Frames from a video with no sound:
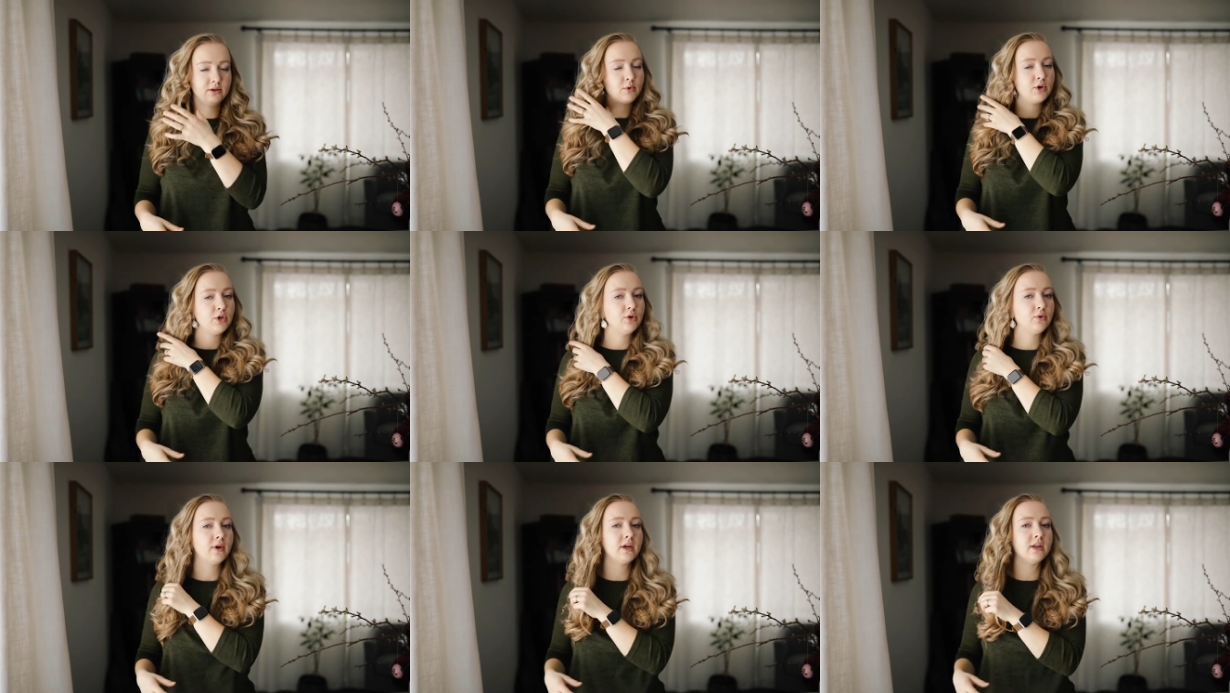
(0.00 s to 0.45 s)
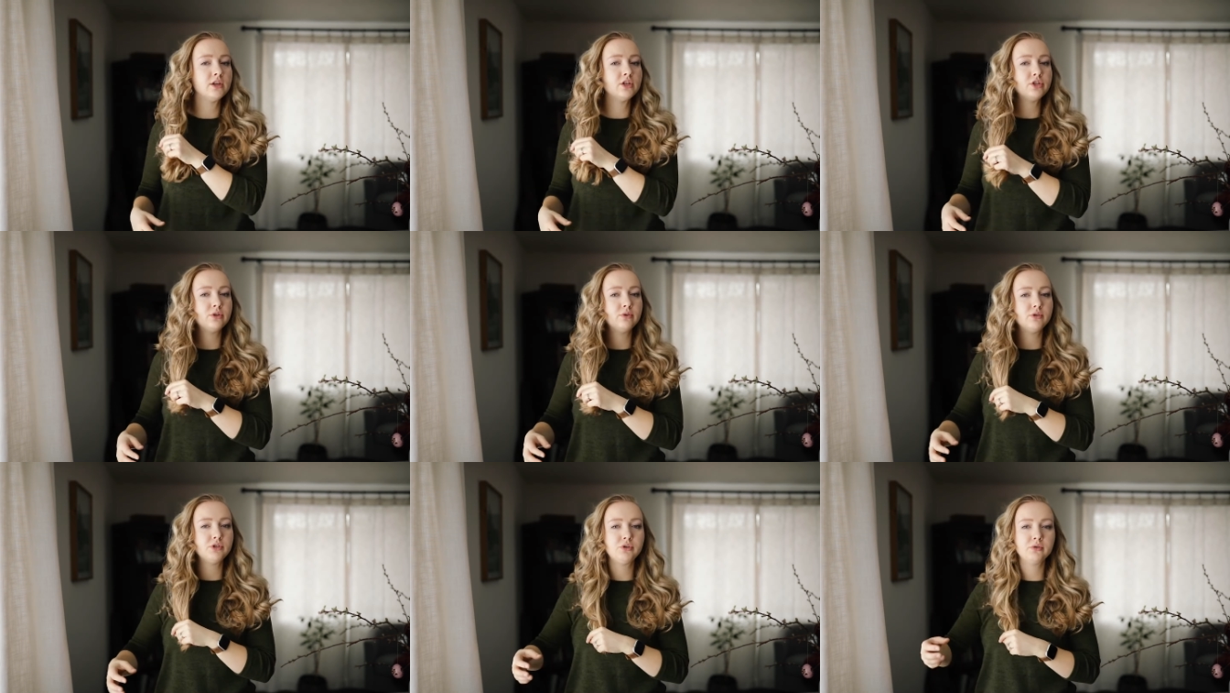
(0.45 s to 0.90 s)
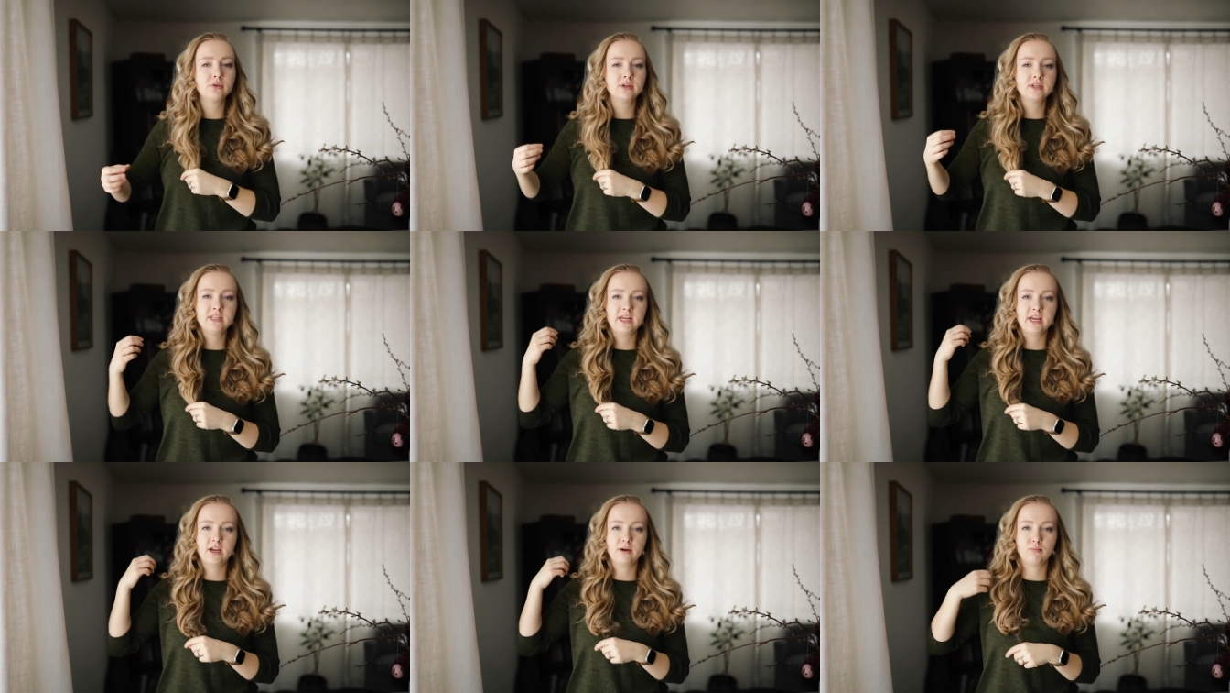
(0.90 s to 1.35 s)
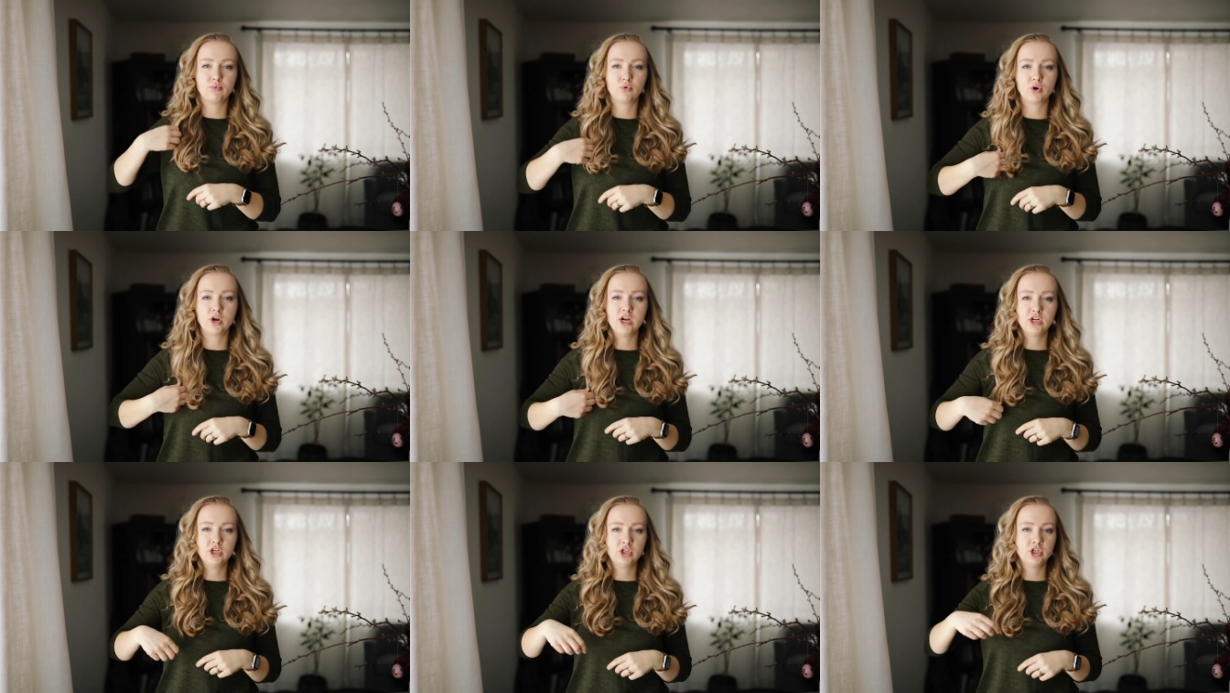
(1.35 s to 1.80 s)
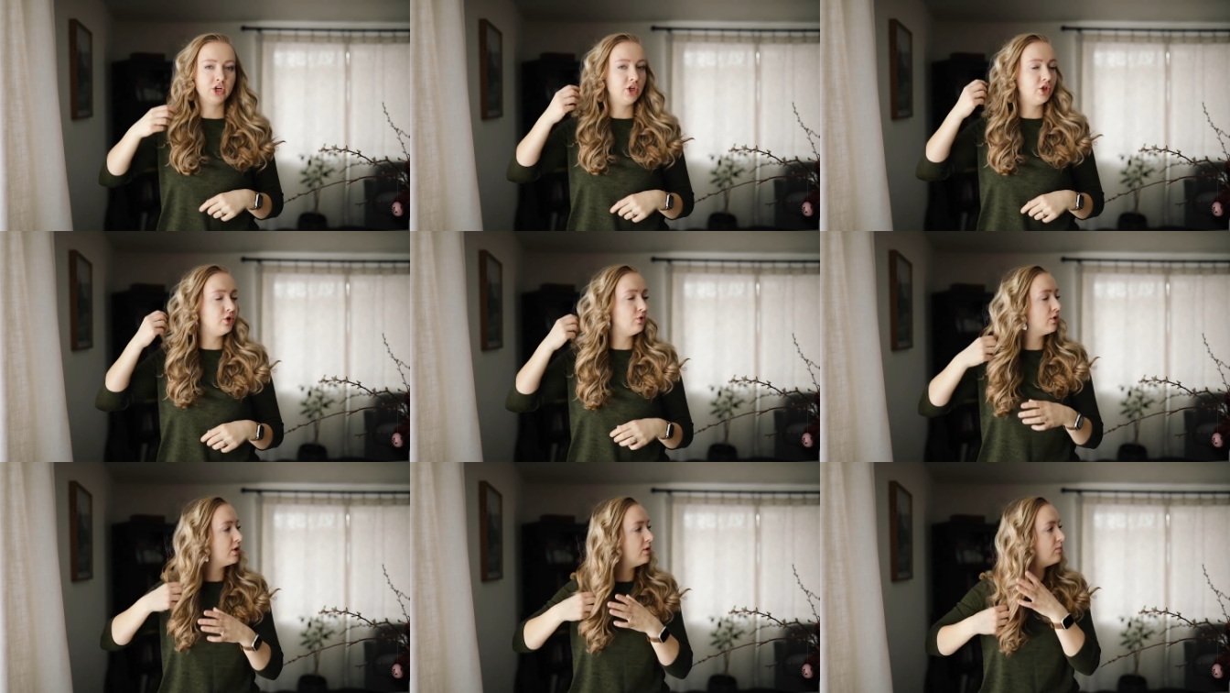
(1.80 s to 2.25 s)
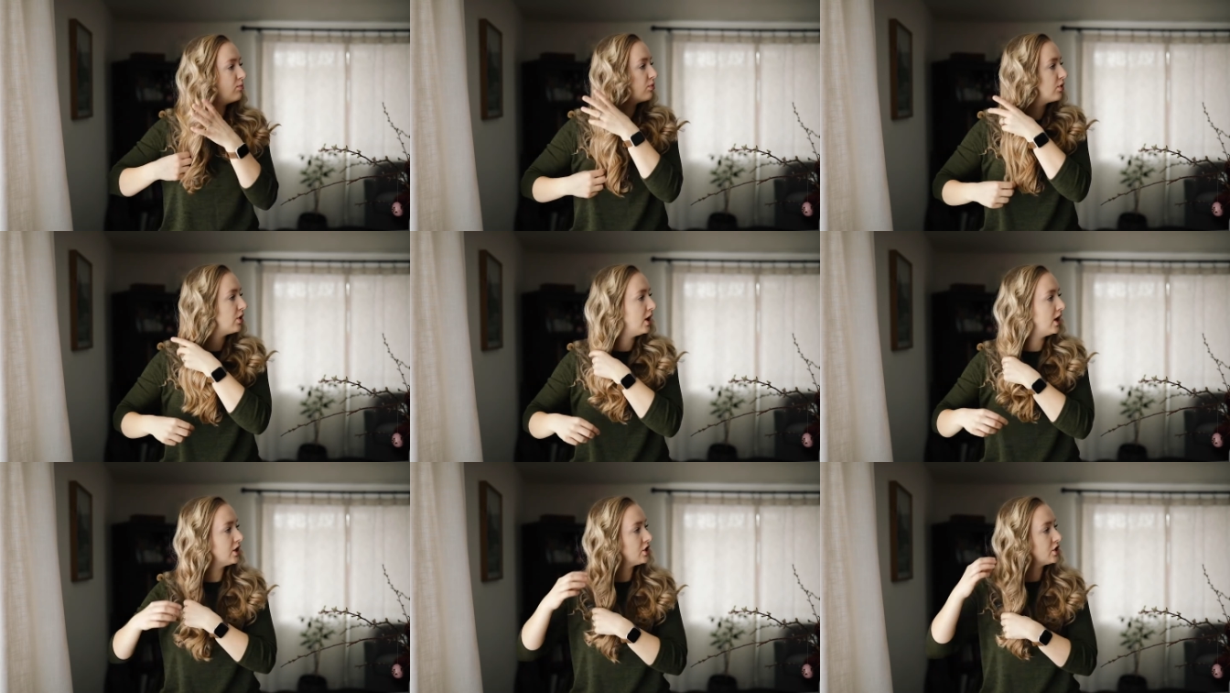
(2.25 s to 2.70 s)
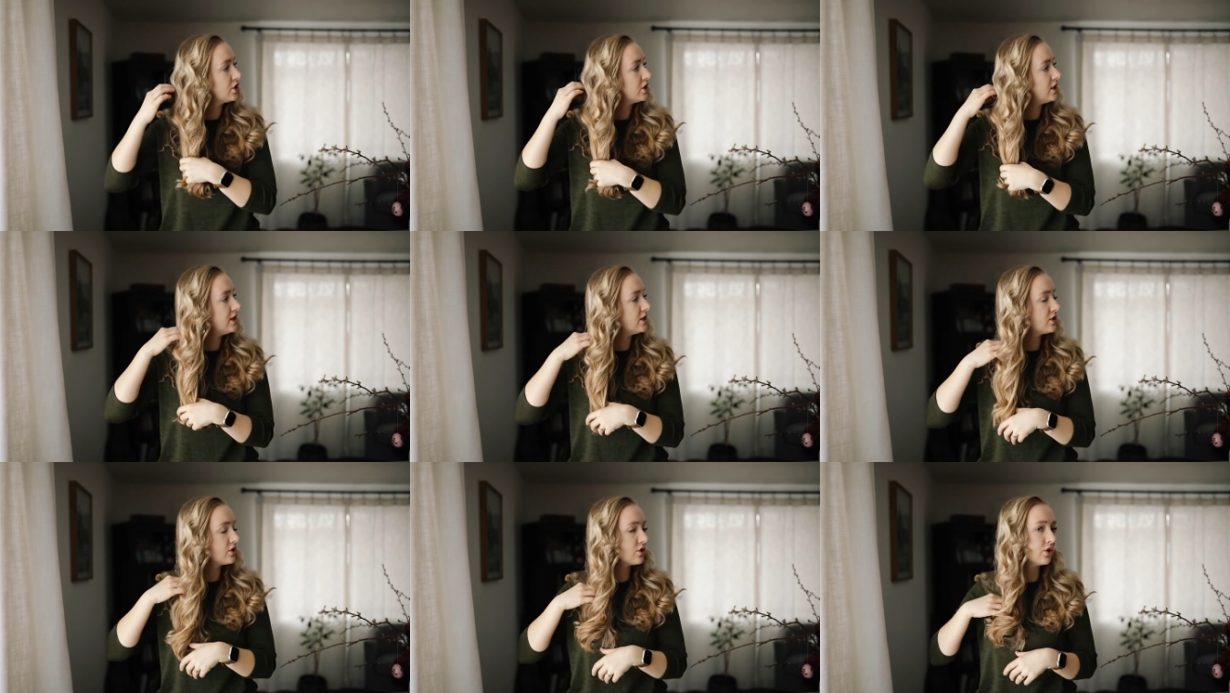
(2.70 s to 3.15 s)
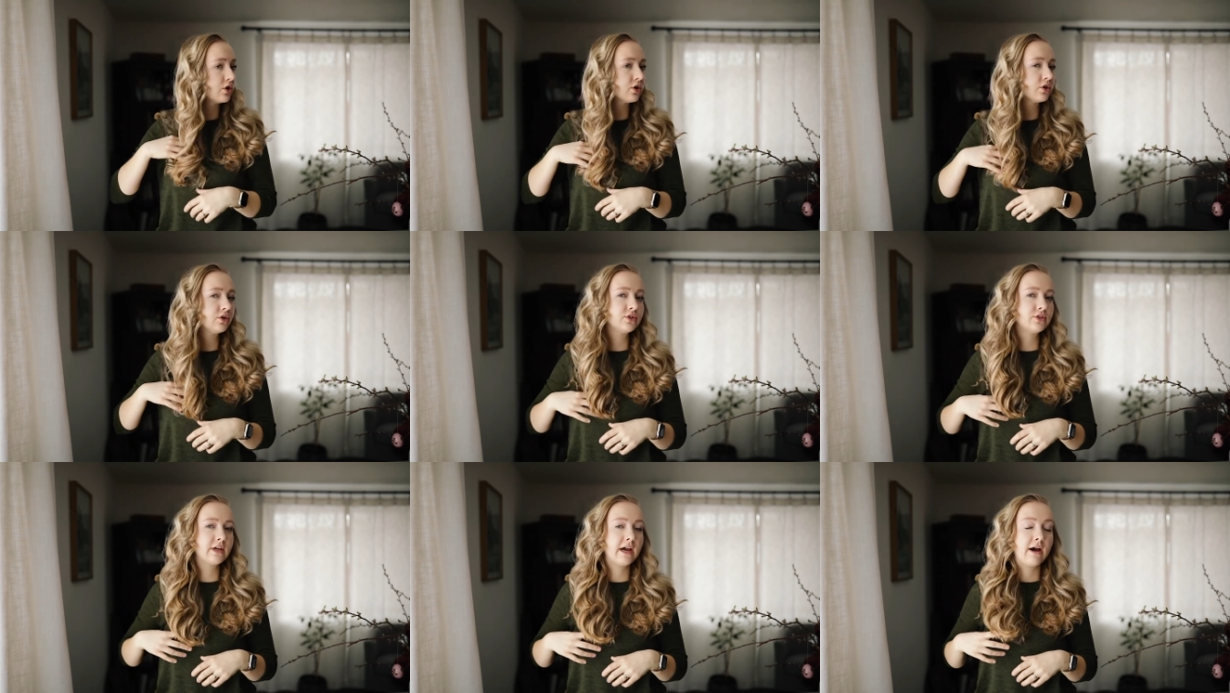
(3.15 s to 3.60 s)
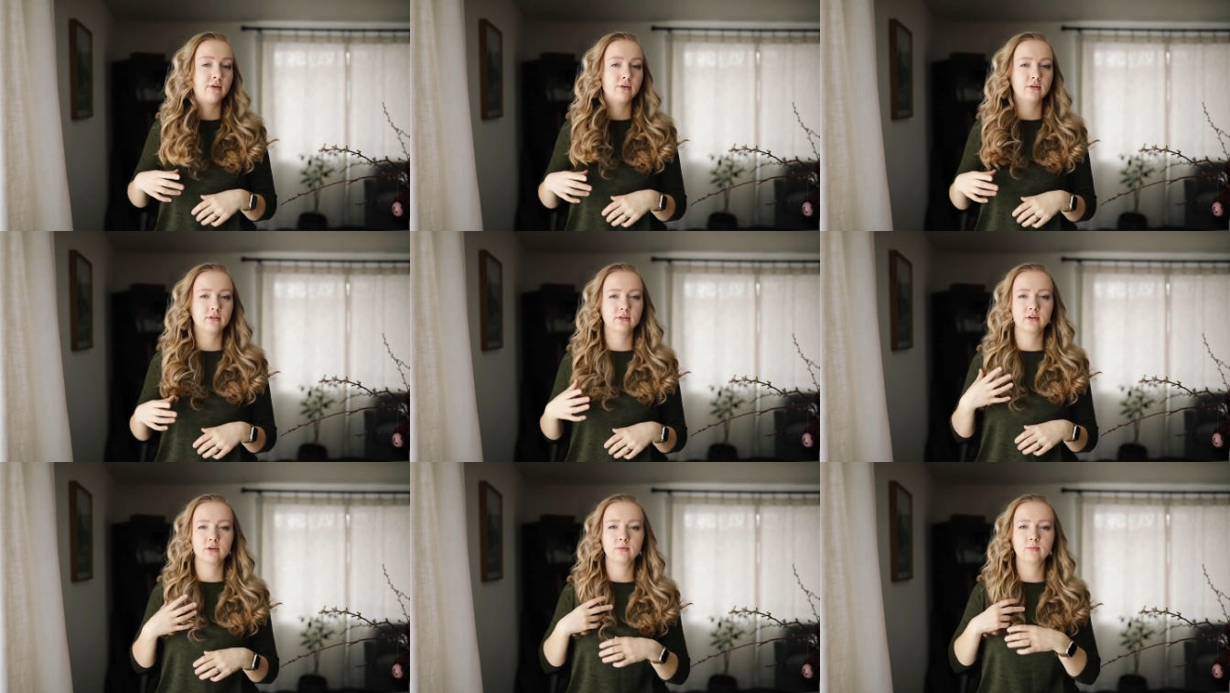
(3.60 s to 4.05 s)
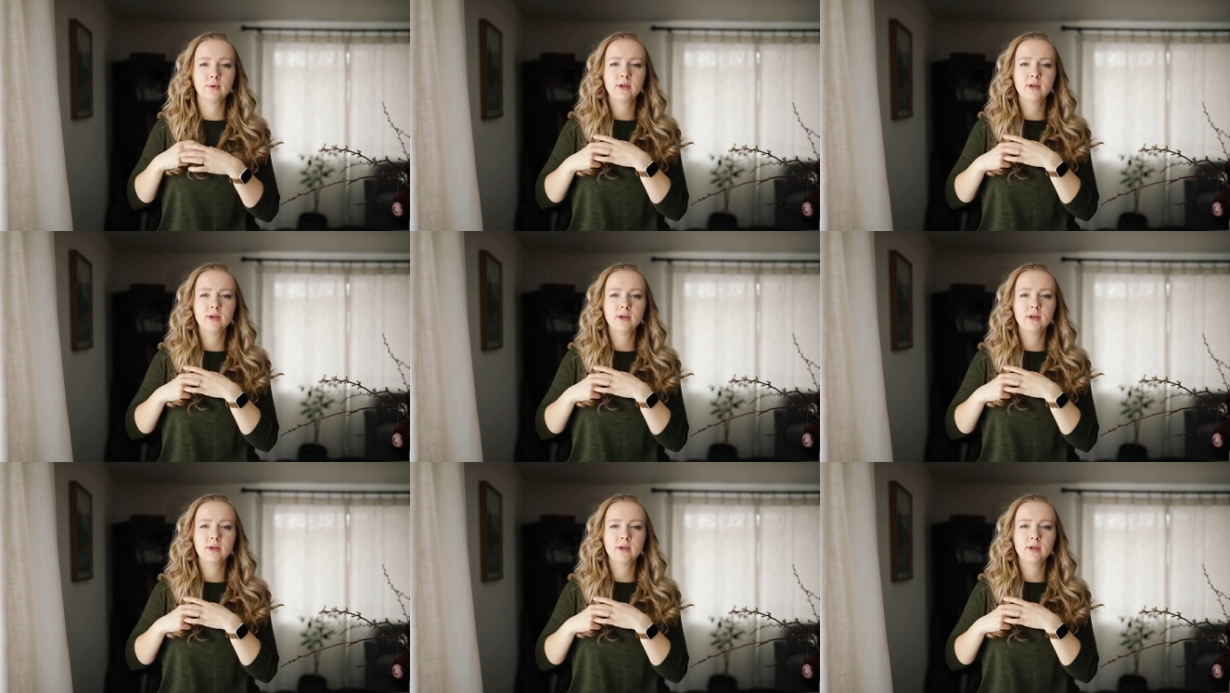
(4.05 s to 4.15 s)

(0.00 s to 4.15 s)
what you can do is you can take a brush and you can brush these curls out a little